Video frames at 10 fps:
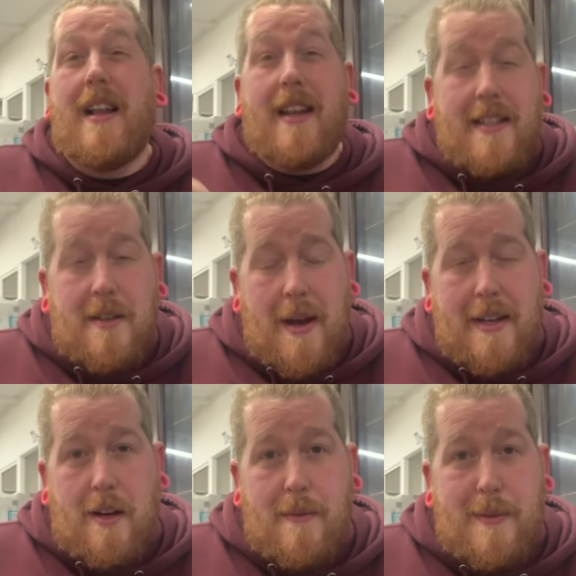let's go ahead
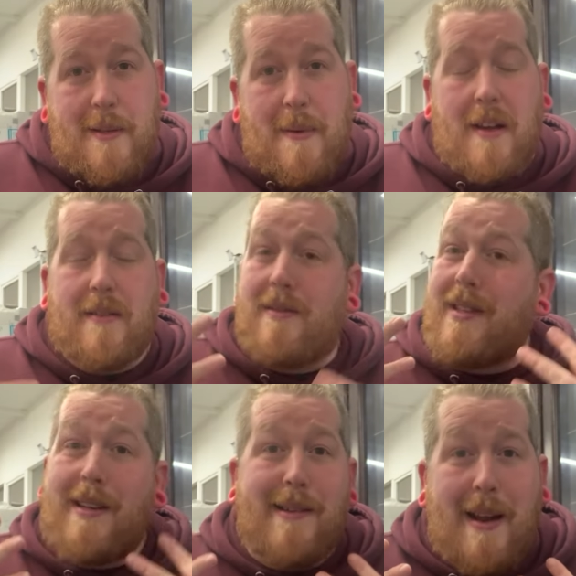and open some parcels.
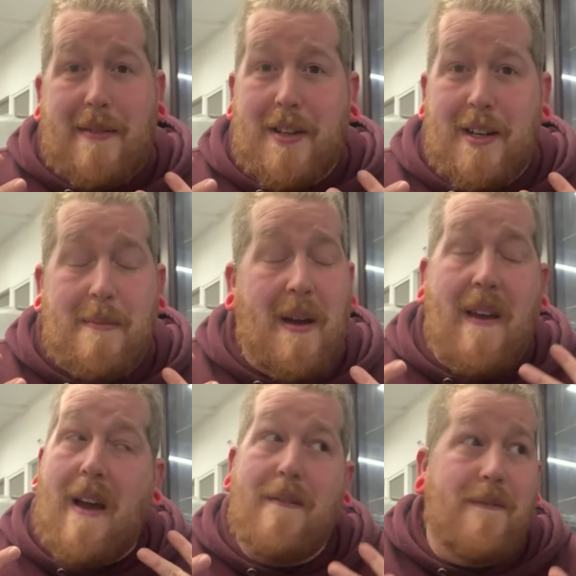Then you don't have to look at my
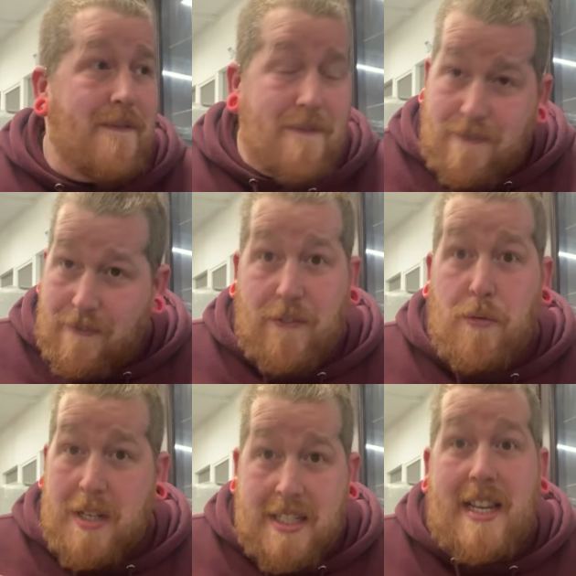
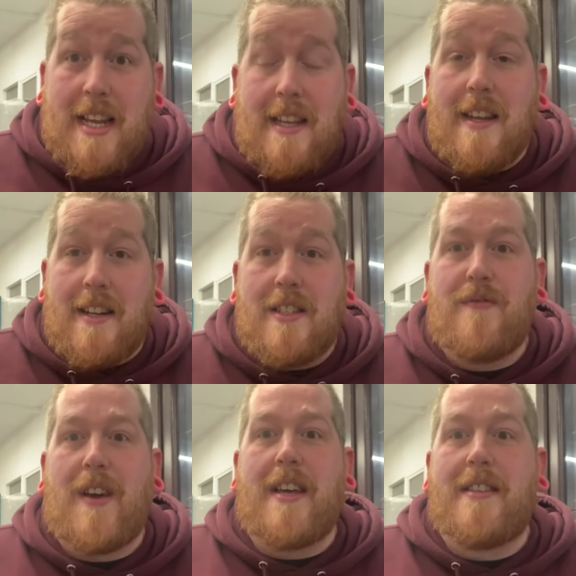ridiculous
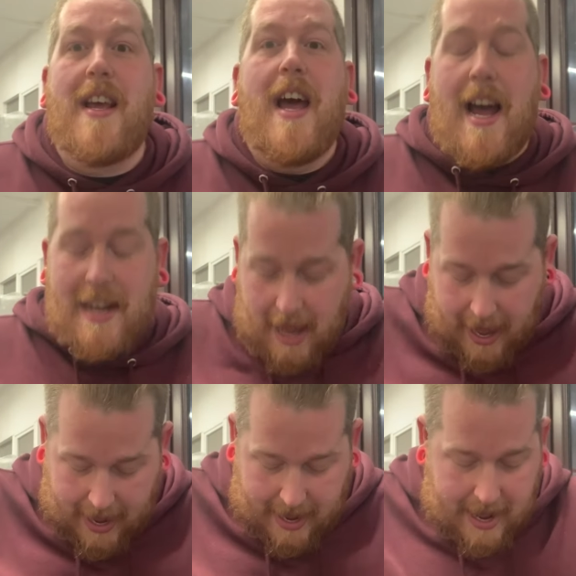face and
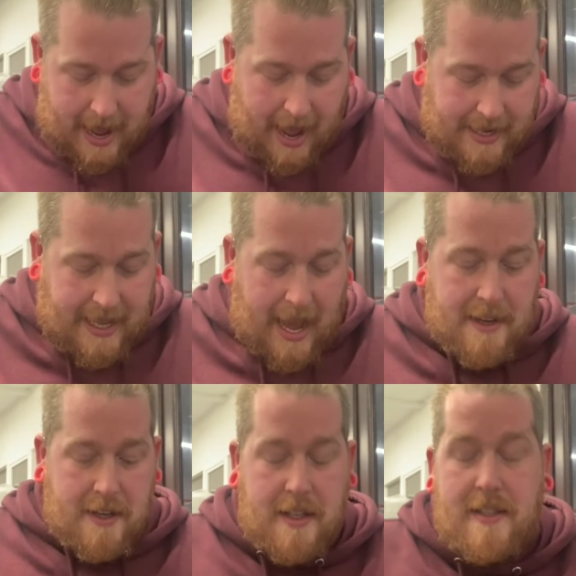hair and
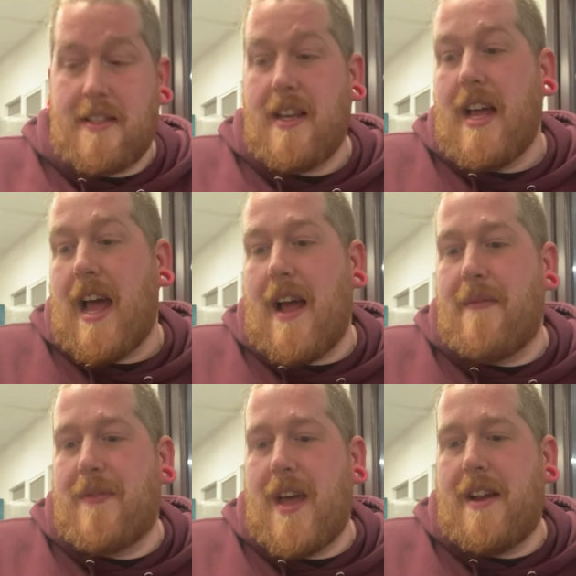catness.
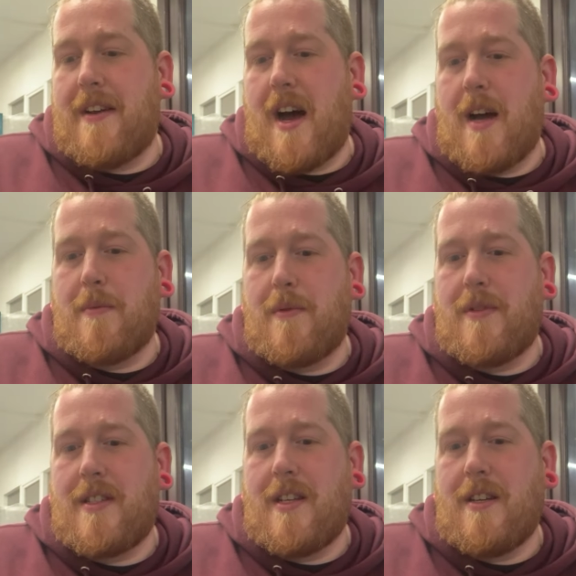And then I will
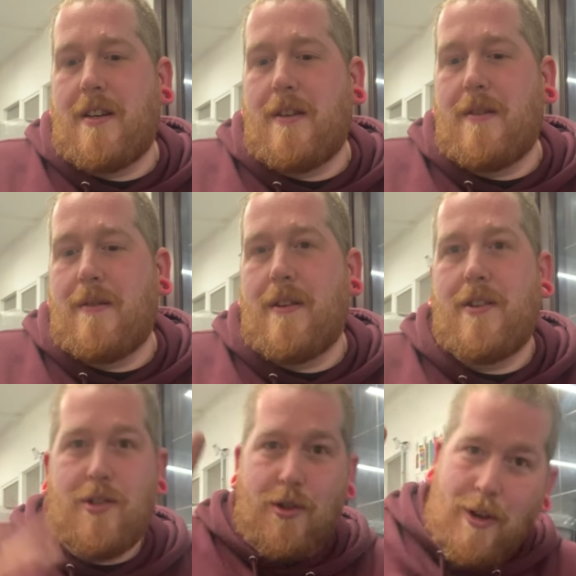see you
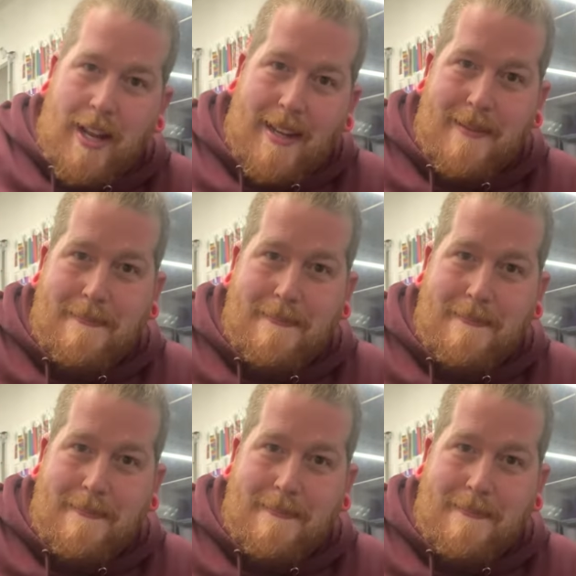shortly.